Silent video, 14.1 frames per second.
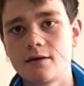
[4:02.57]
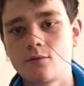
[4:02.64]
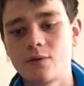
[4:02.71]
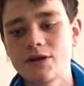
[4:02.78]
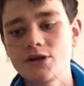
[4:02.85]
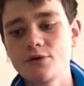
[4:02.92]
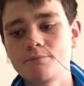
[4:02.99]

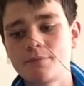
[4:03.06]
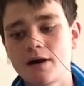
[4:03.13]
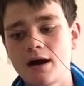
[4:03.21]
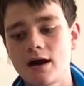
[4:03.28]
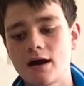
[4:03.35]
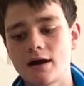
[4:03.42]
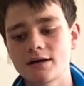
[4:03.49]
when you
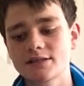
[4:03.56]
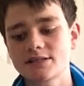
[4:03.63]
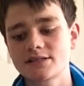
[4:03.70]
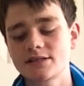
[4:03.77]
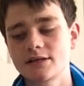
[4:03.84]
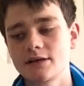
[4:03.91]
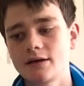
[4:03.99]

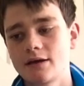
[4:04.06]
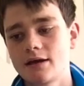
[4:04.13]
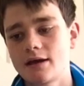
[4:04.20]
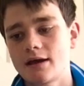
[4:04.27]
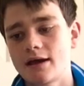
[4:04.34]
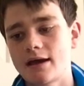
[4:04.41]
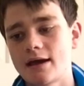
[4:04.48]
pass
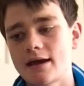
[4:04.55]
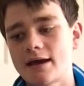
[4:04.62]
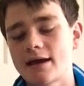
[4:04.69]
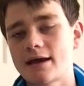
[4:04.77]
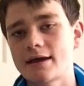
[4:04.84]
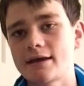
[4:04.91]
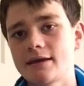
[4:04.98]

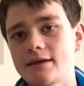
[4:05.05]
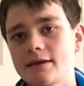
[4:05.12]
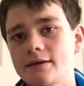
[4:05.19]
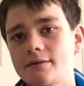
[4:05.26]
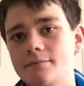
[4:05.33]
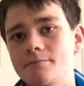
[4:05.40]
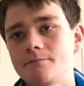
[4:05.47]
a